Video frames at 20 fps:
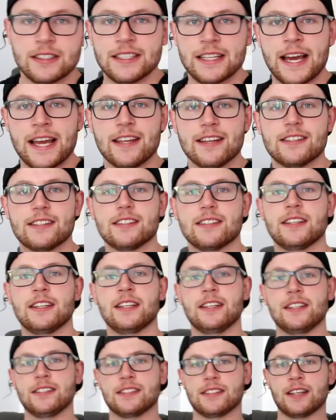date
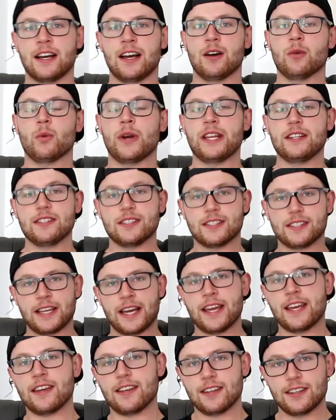is uh,
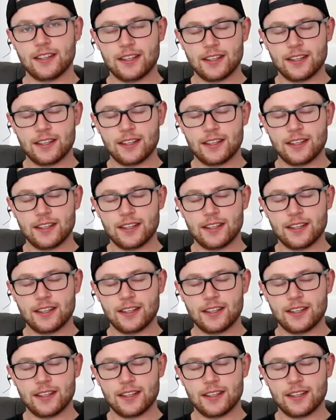Wednesday,